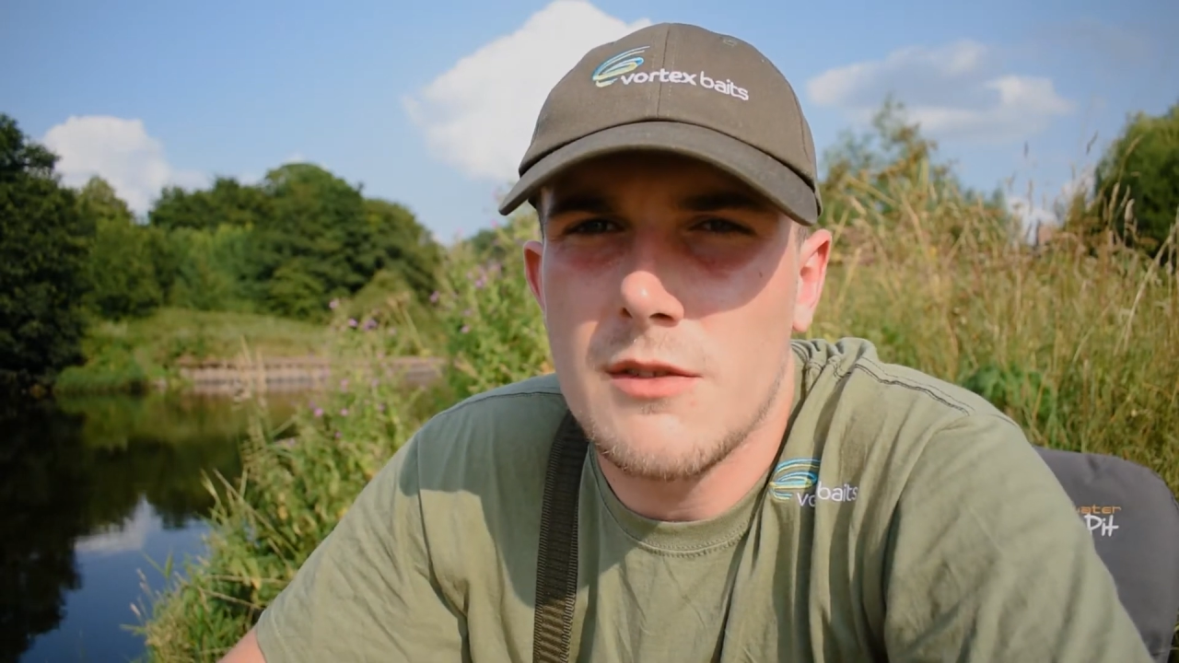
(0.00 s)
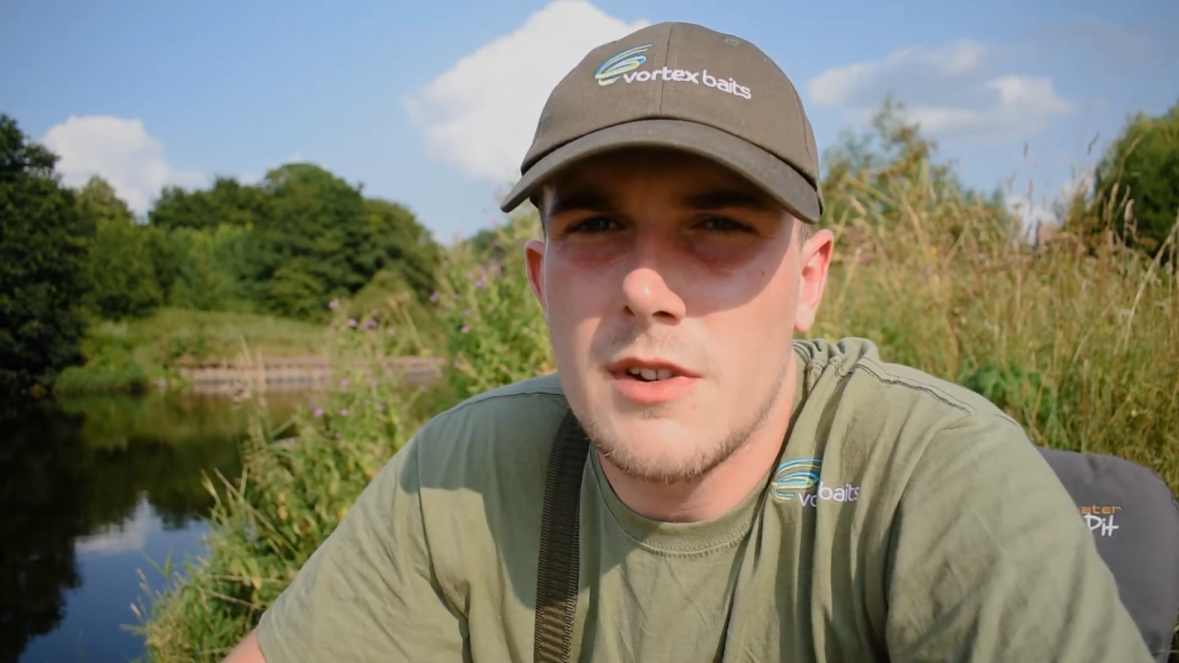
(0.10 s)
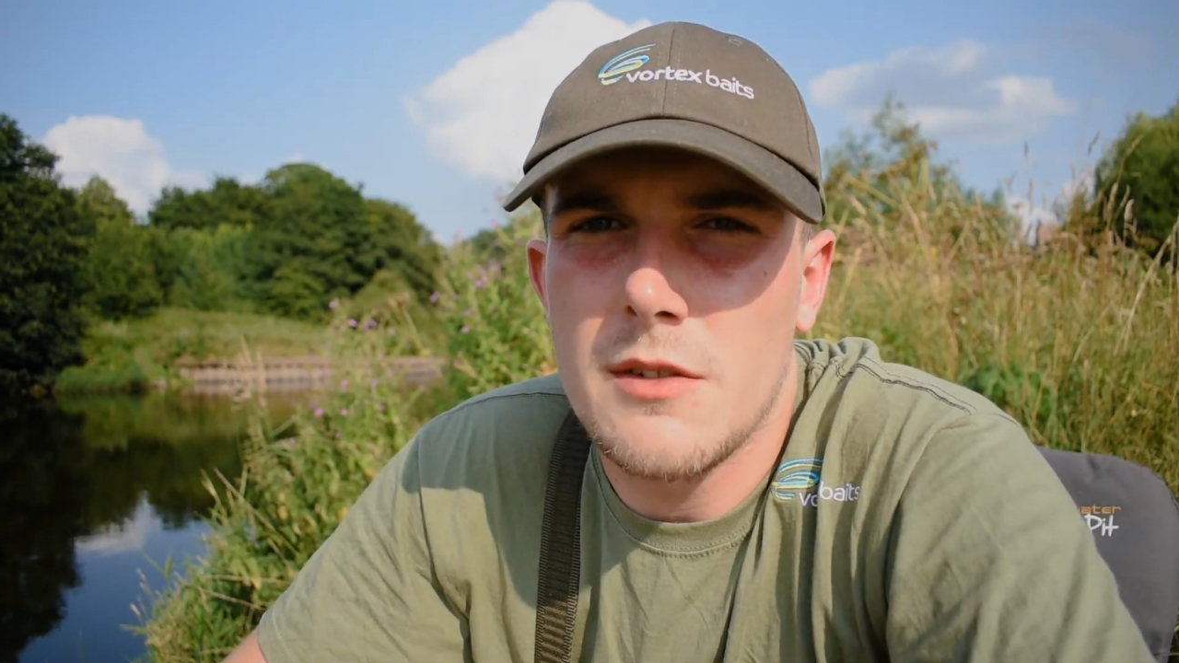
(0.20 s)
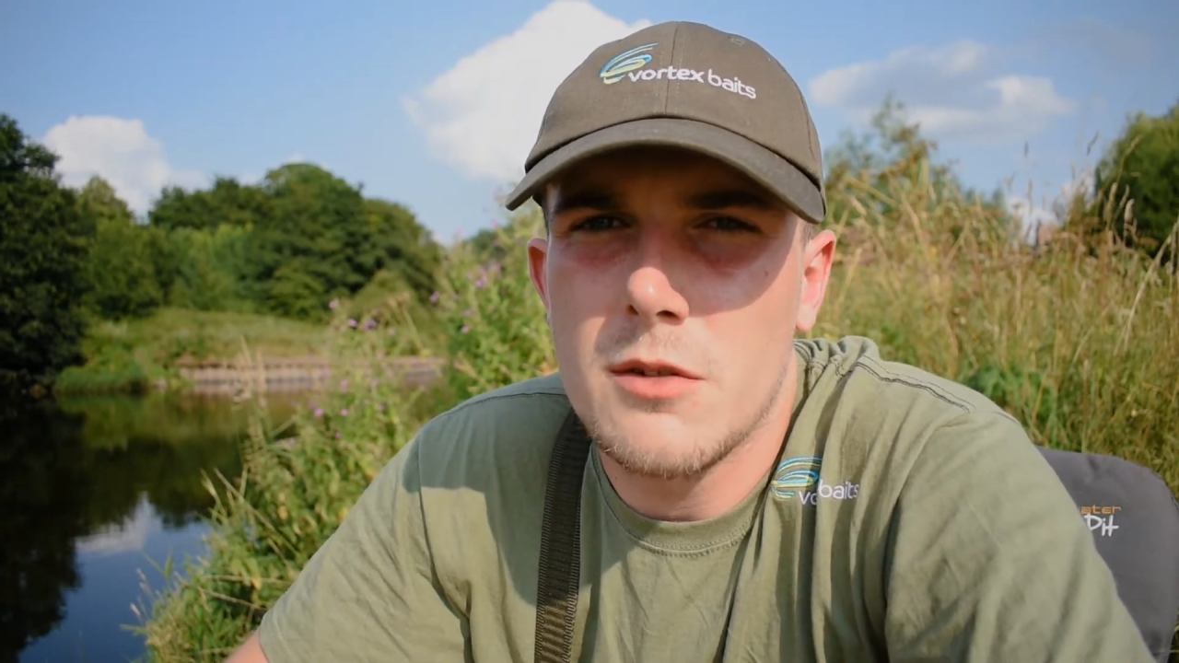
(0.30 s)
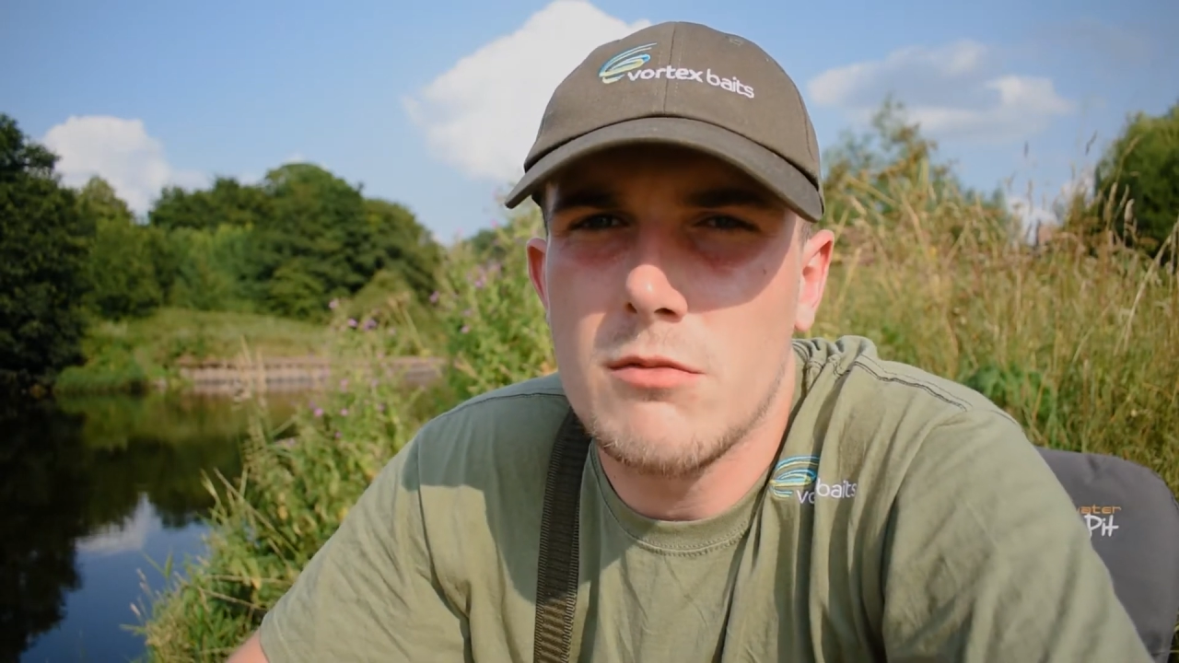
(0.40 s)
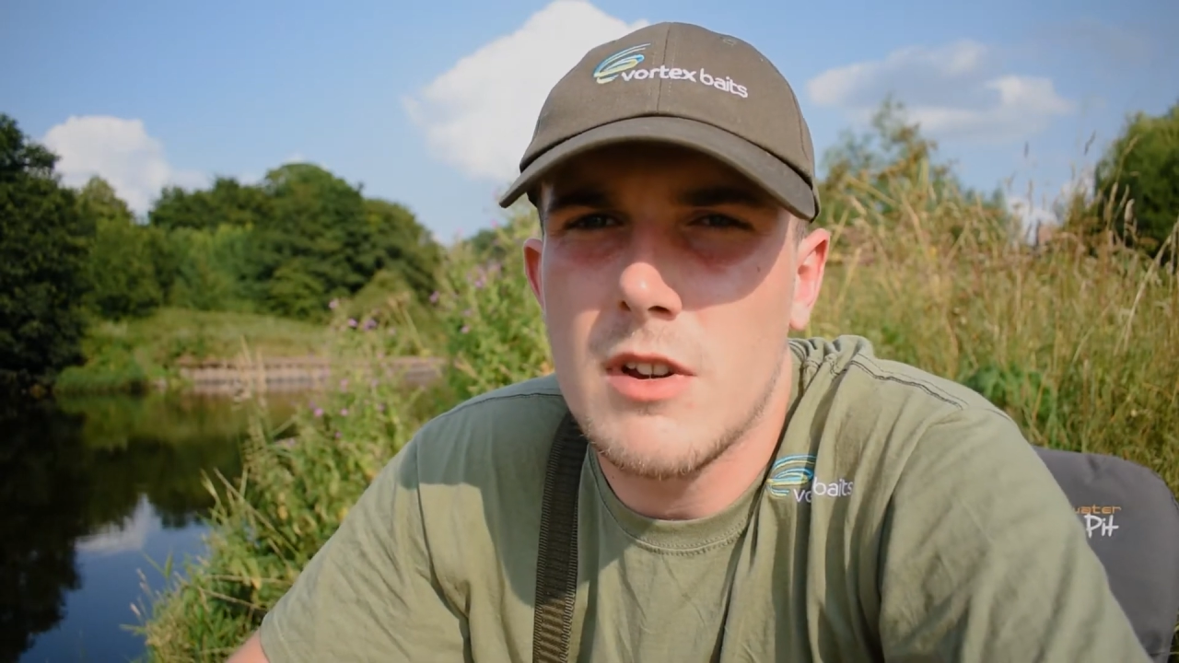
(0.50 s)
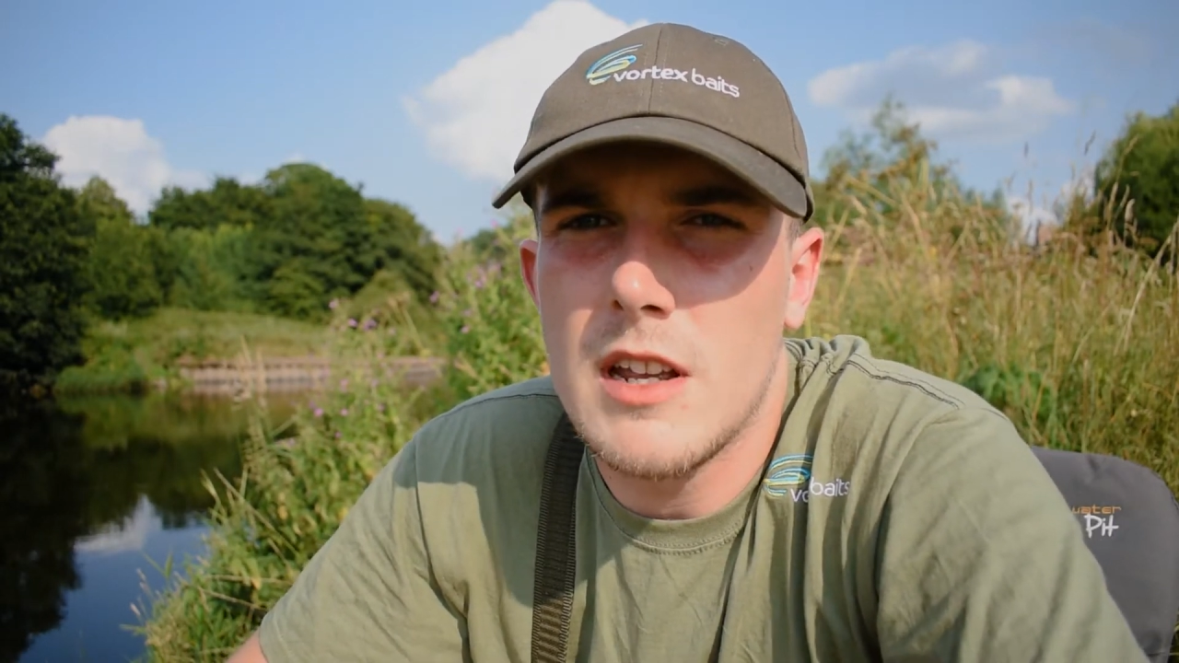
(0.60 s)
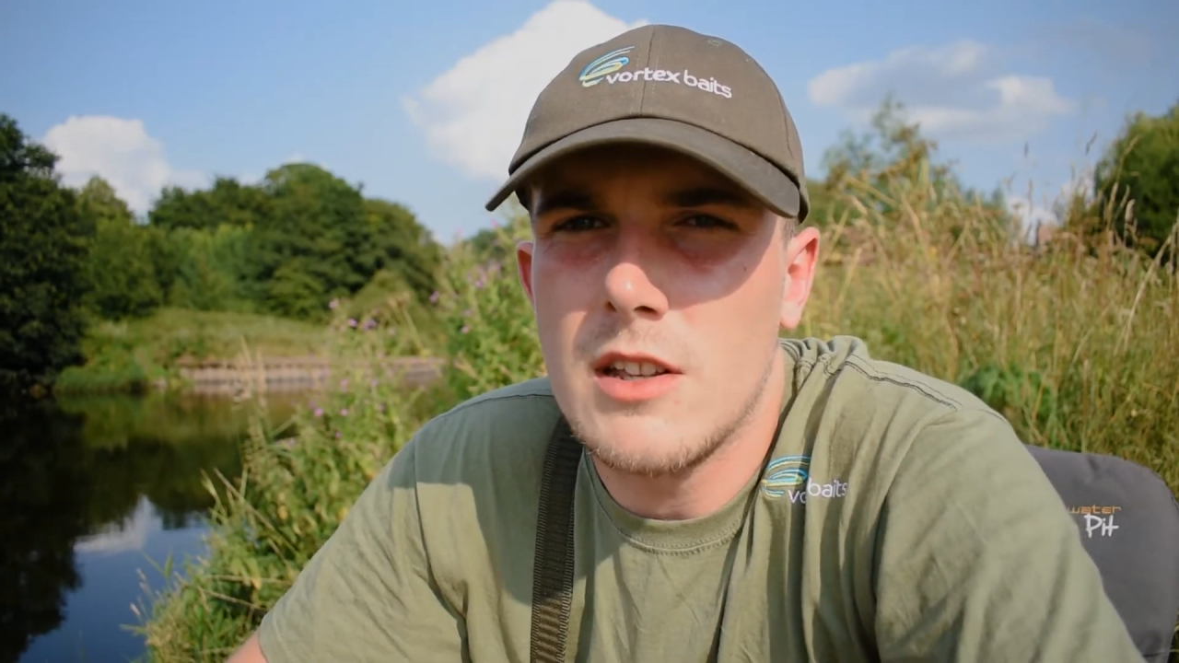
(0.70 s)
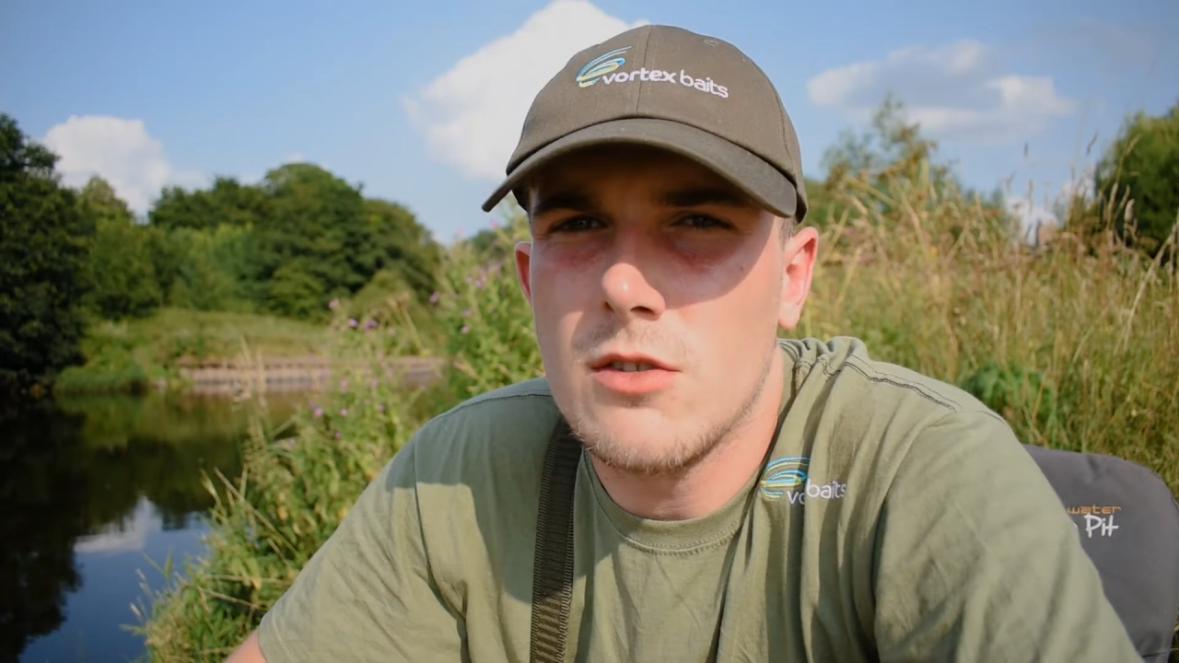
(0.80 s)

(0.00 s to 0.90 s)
I've never really